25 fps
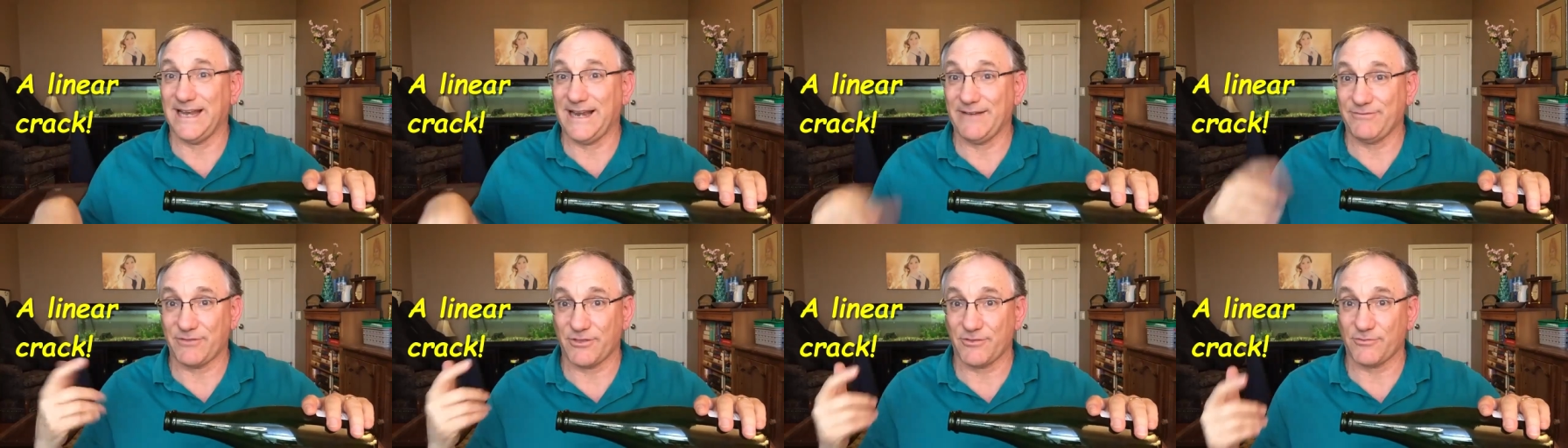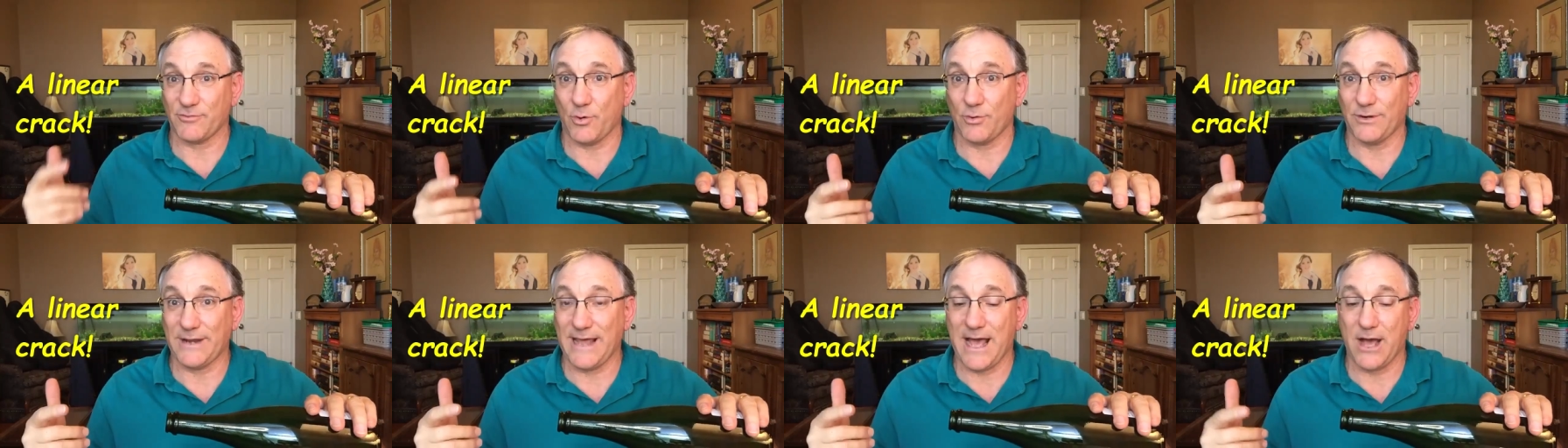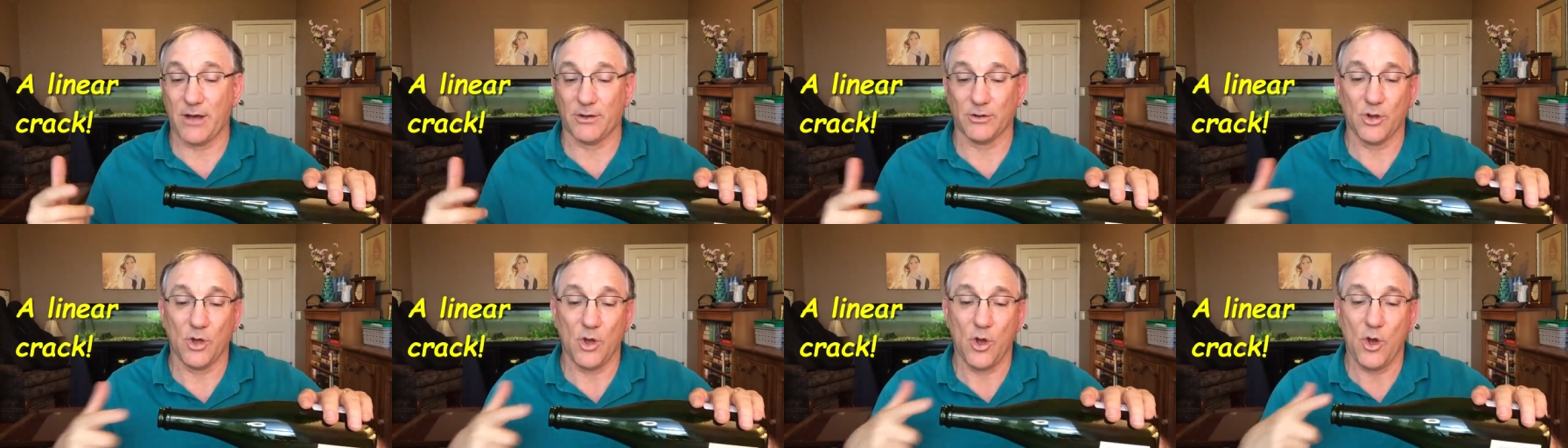I have to throw it
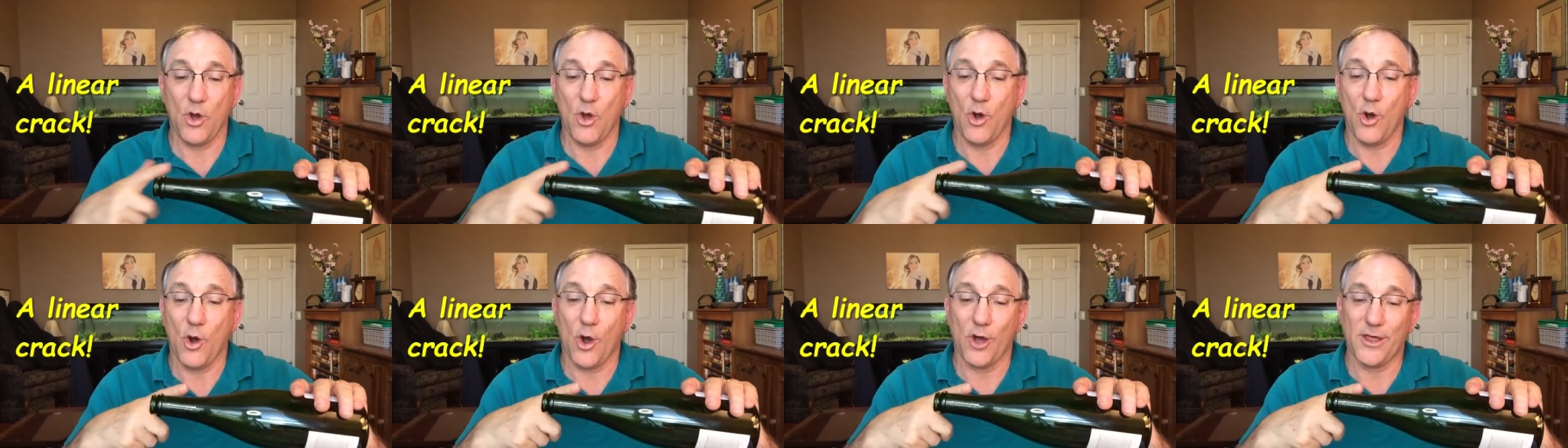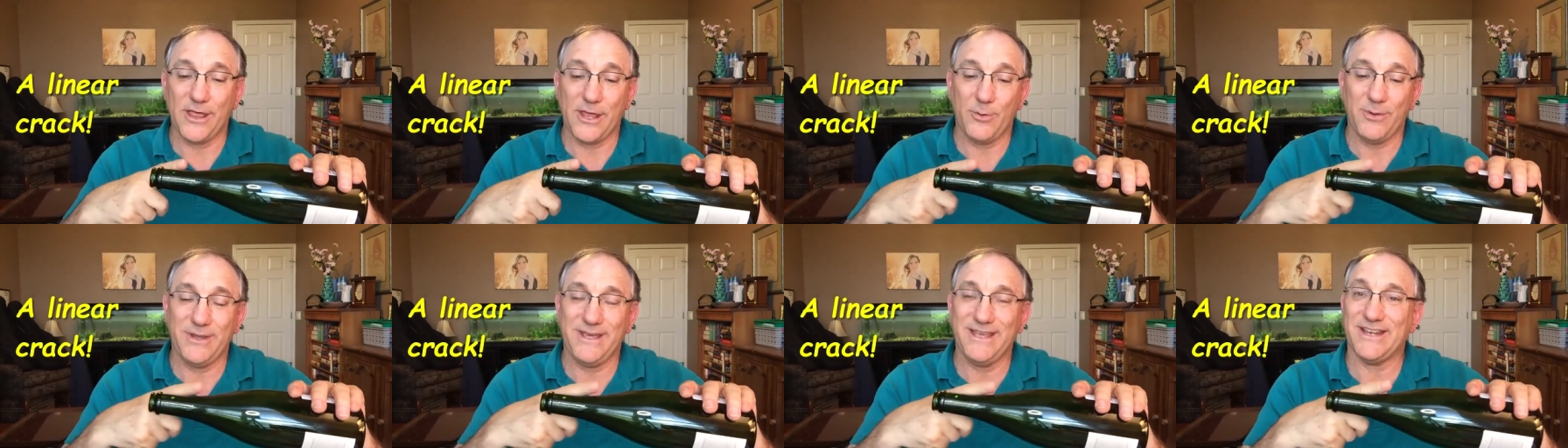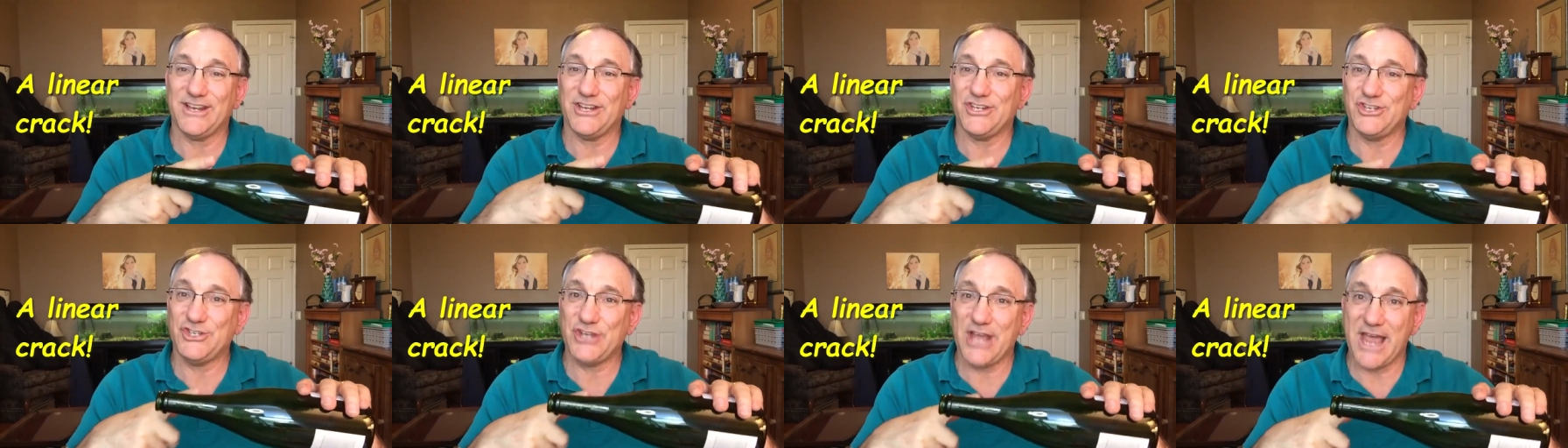out or they would
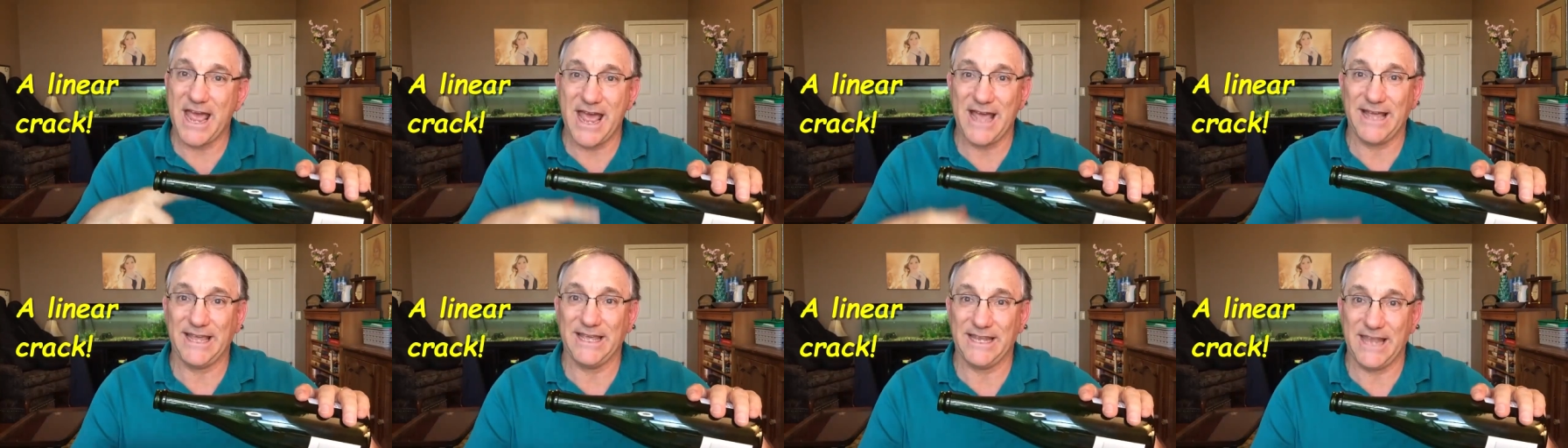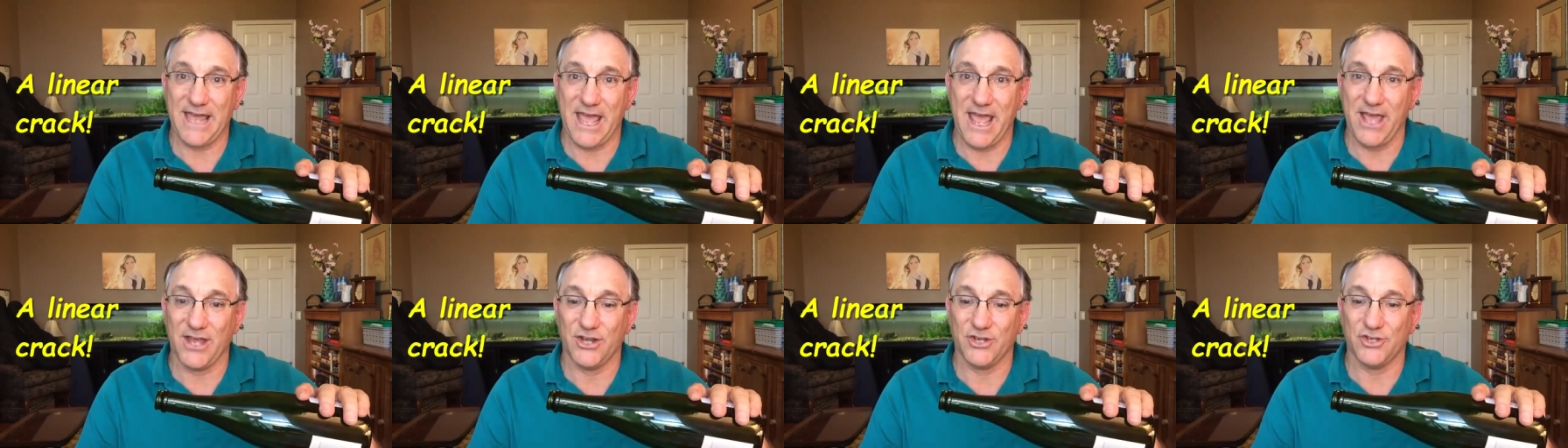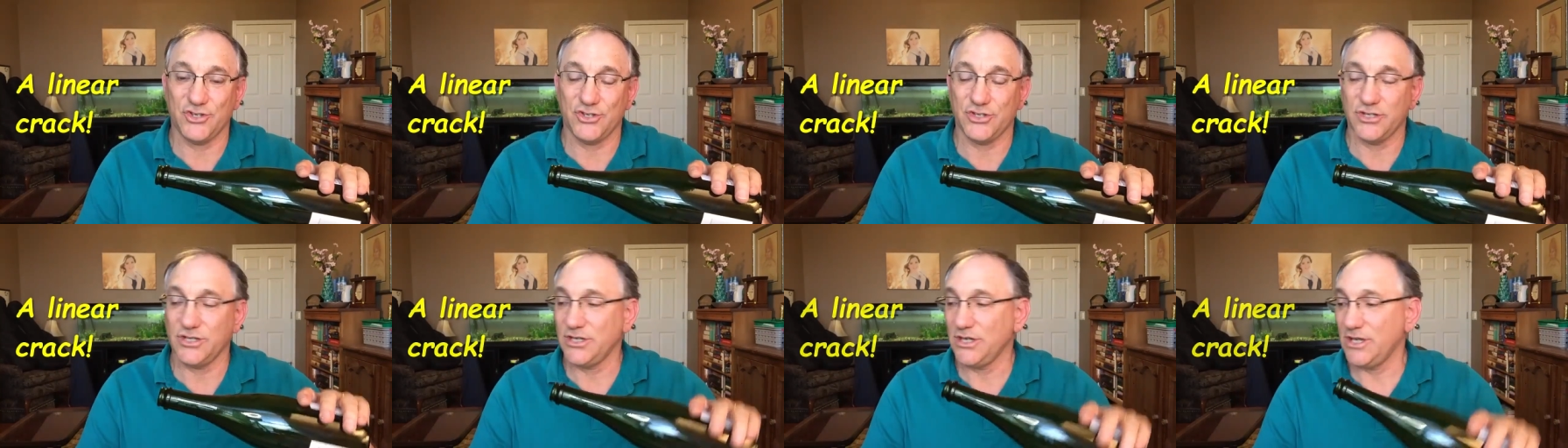get a jagged
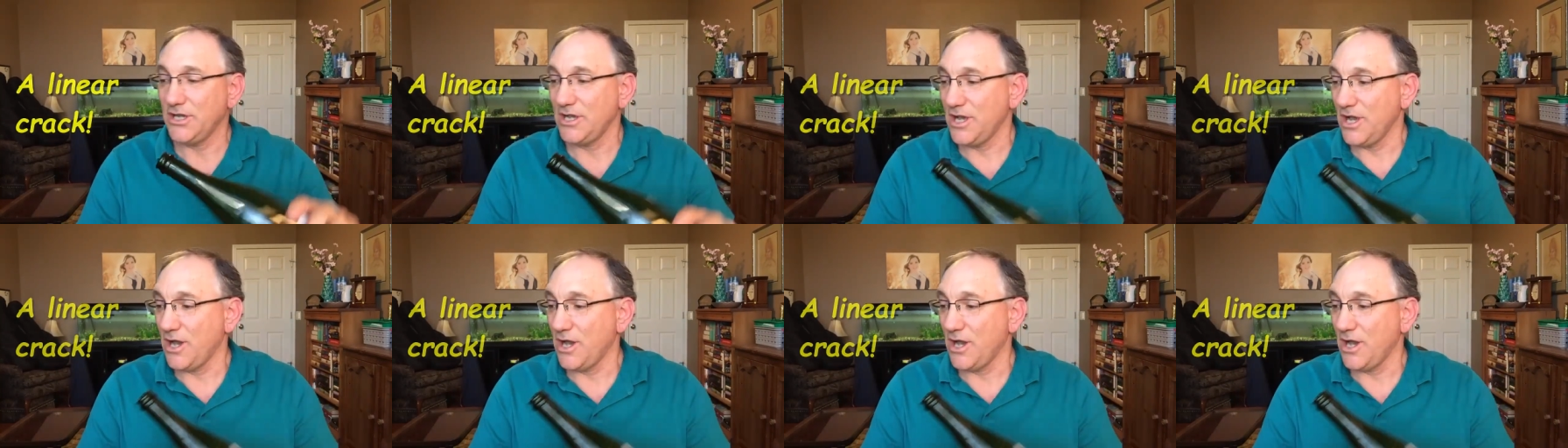edge.